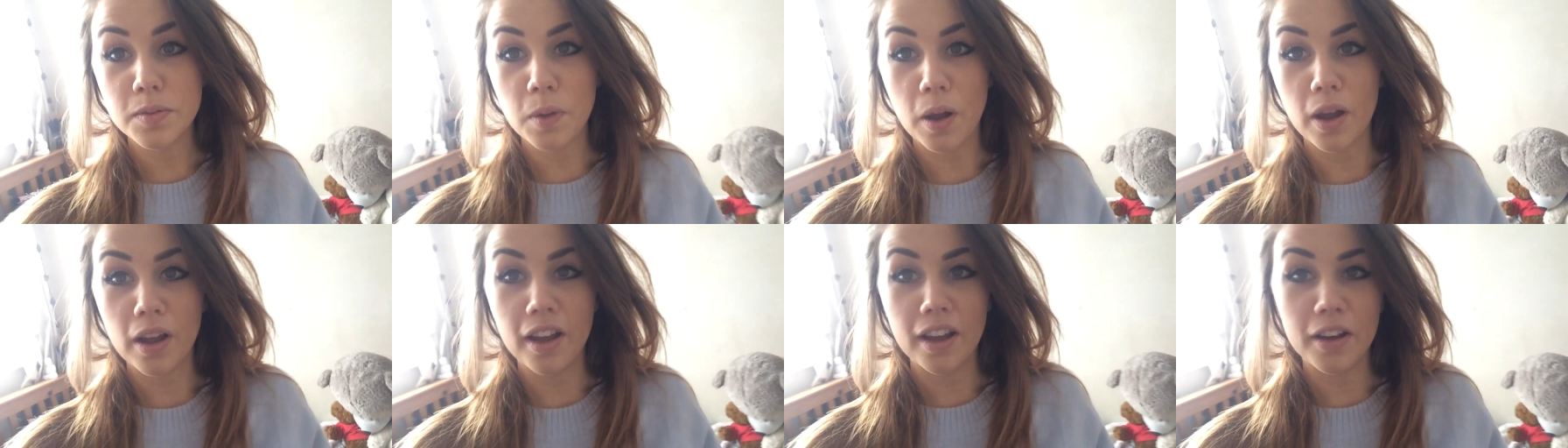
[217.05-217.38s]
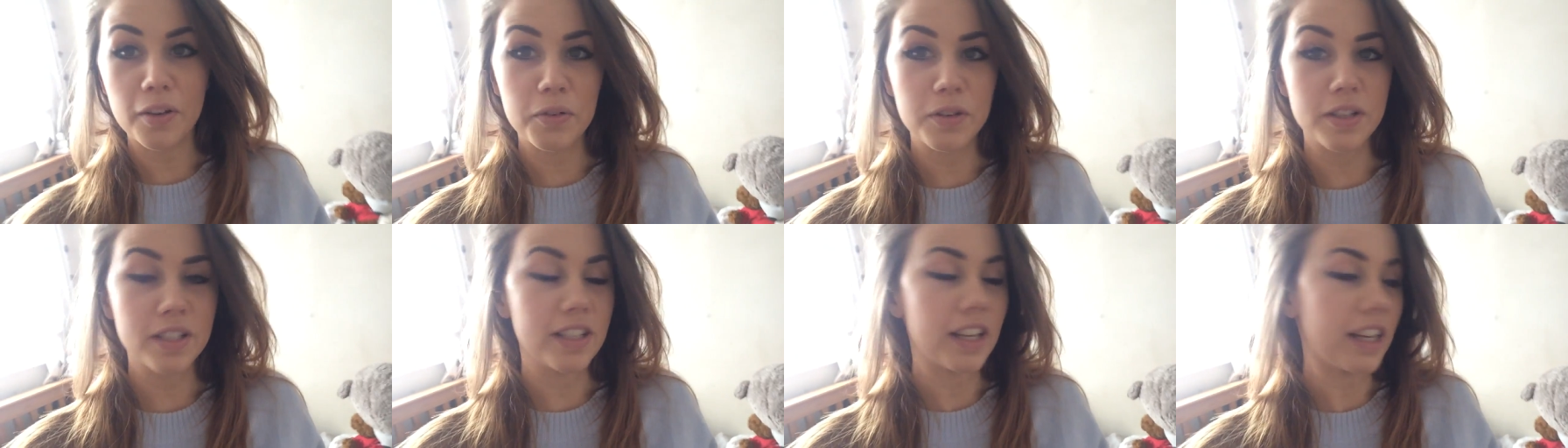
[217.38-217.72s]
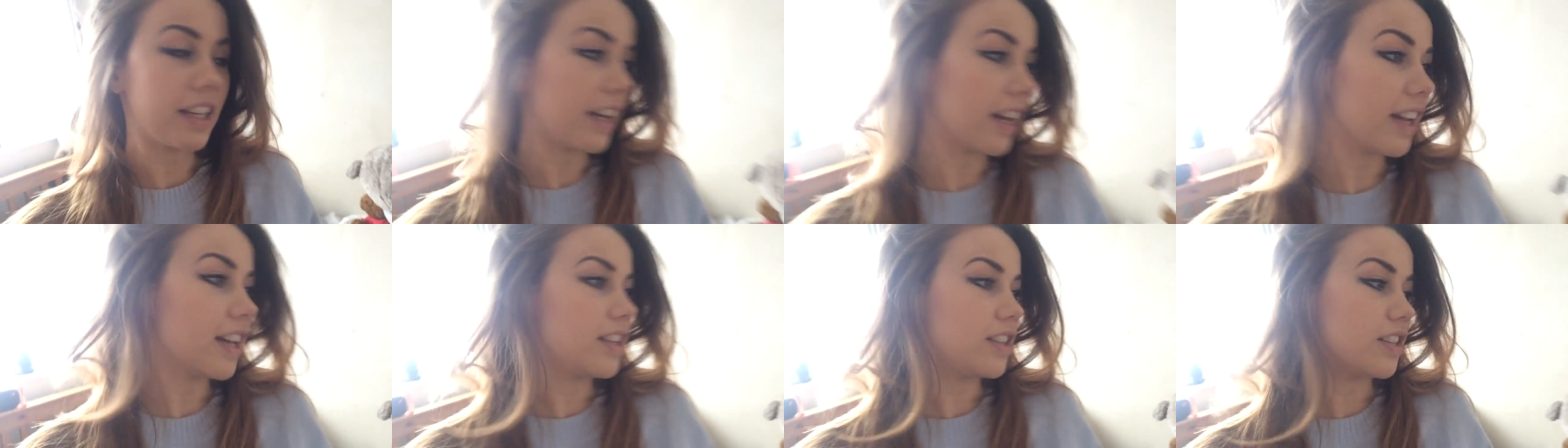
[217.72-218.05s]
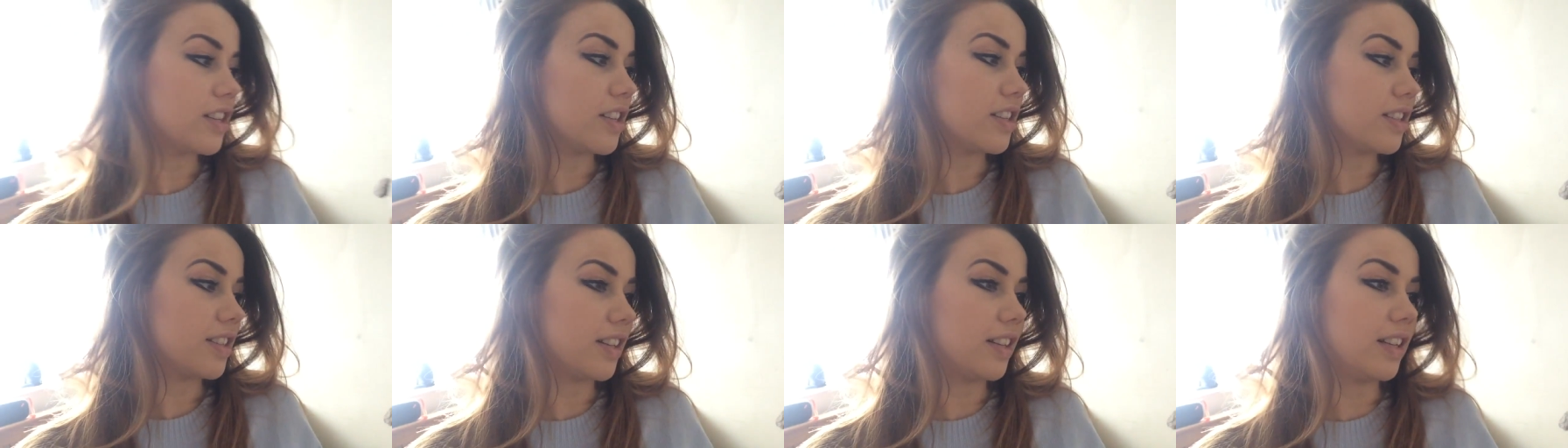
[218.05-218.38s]
is why I always take
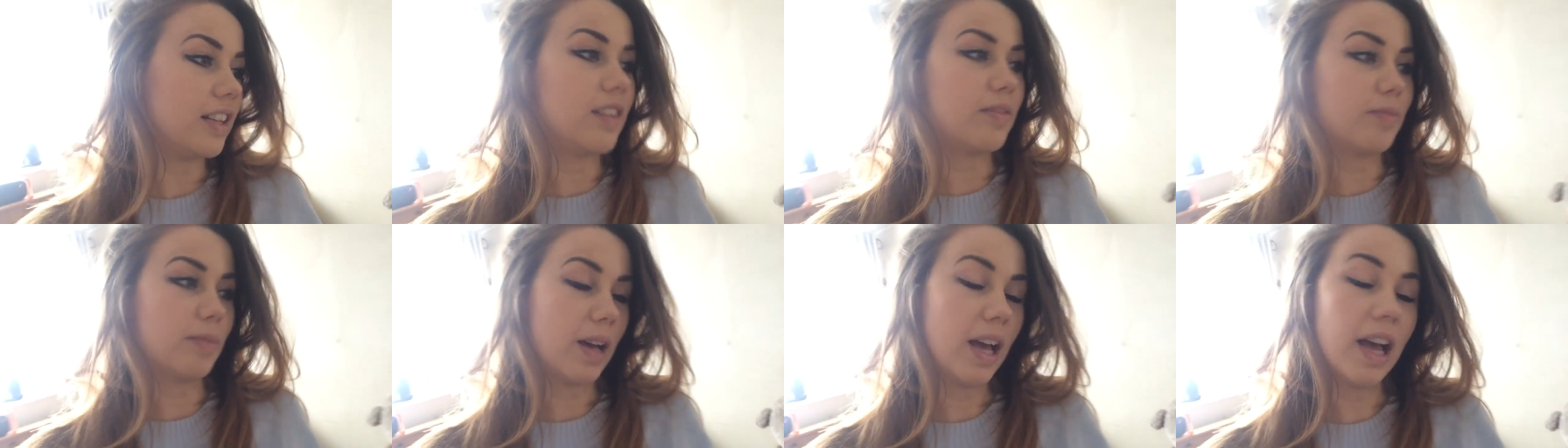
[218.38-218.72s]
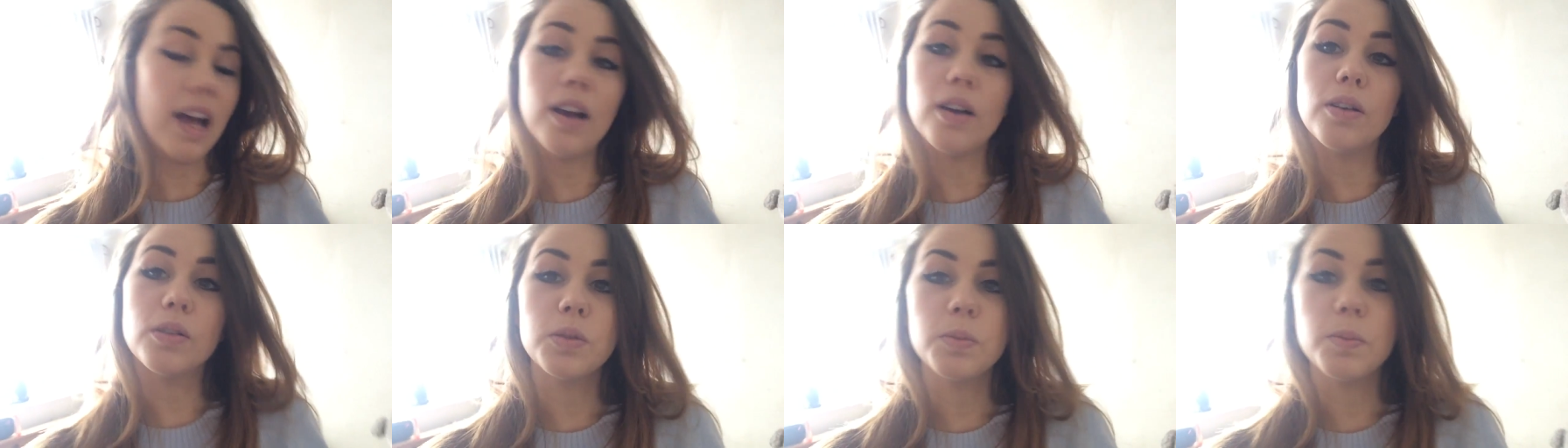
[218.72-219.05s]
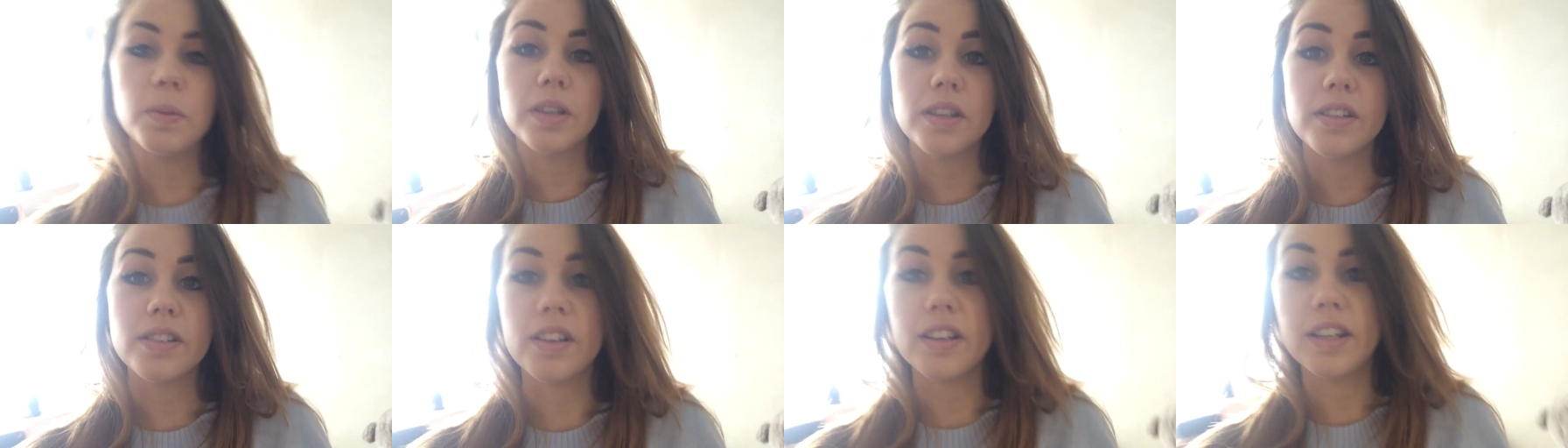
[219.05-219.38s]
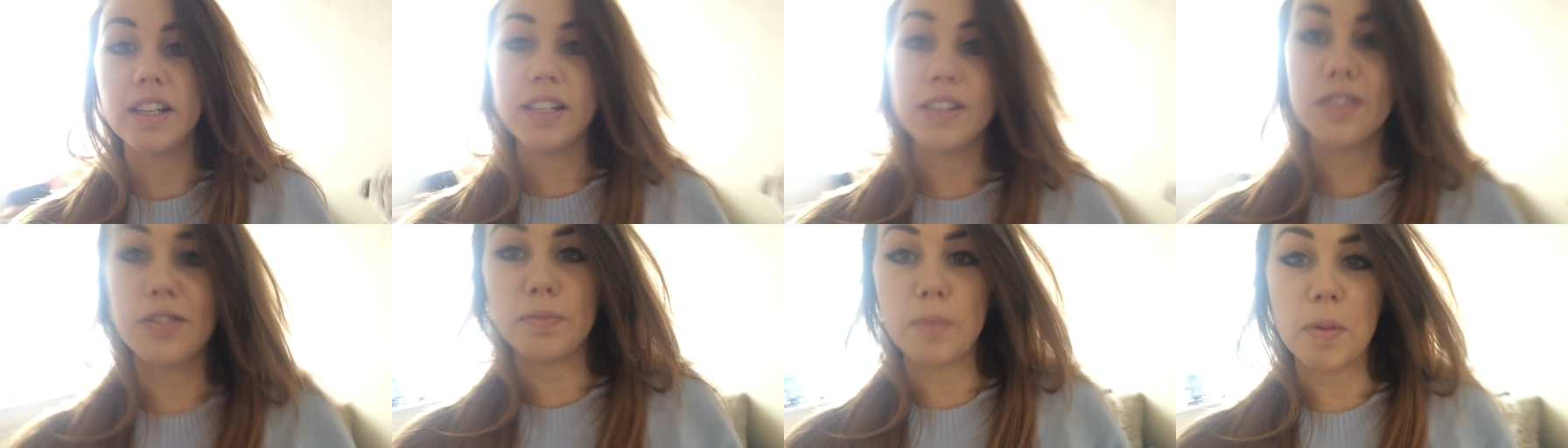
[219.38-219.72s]
ages to leave my house, because I
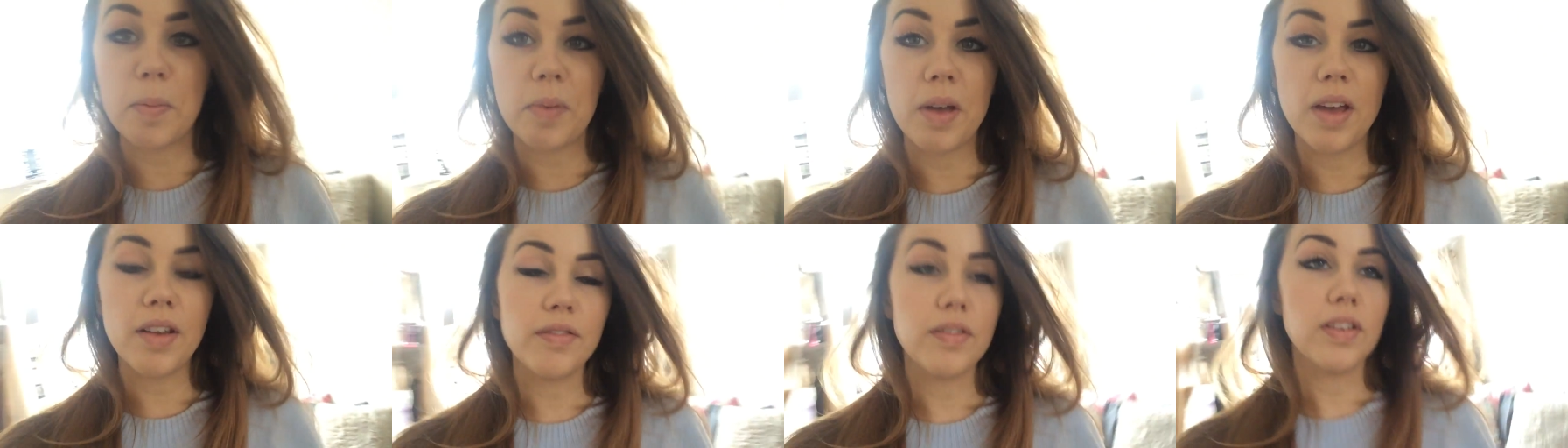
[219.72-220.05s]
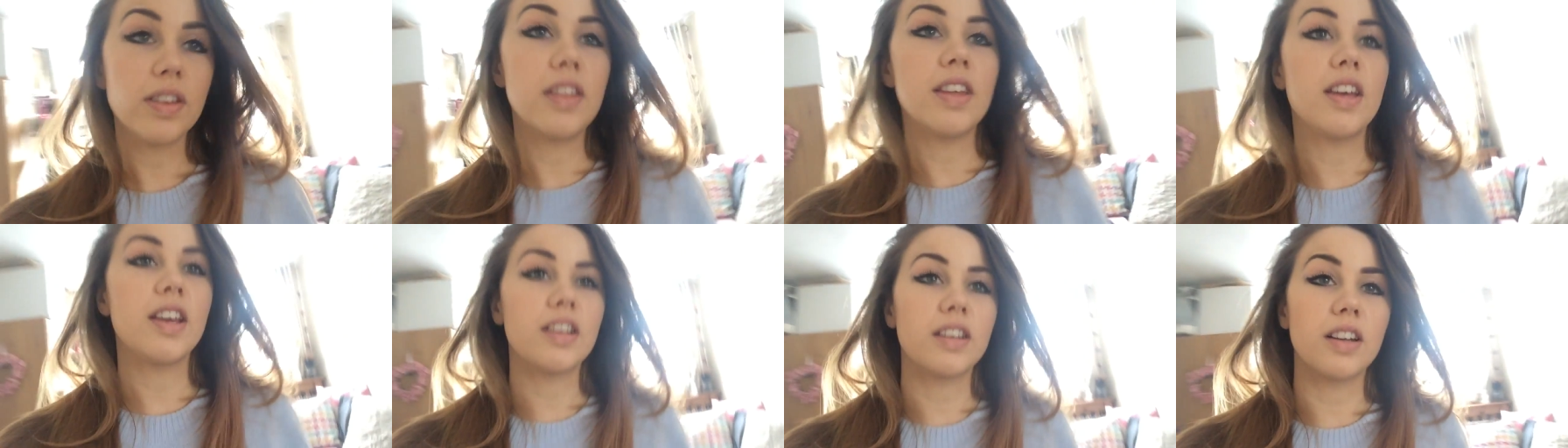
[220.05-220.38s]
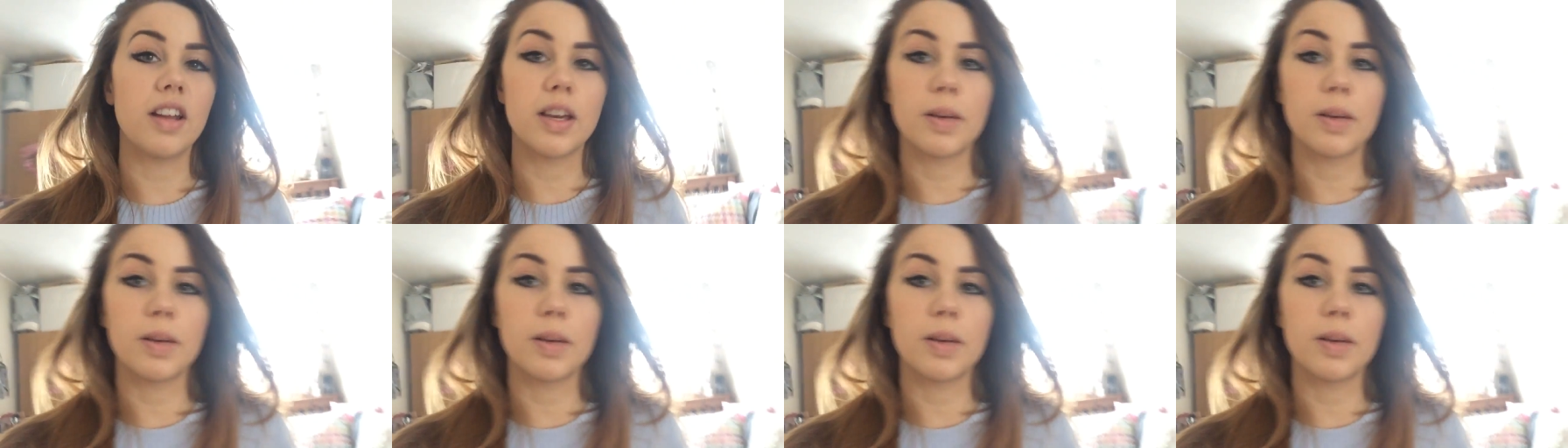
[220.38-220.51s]
need to remember everything,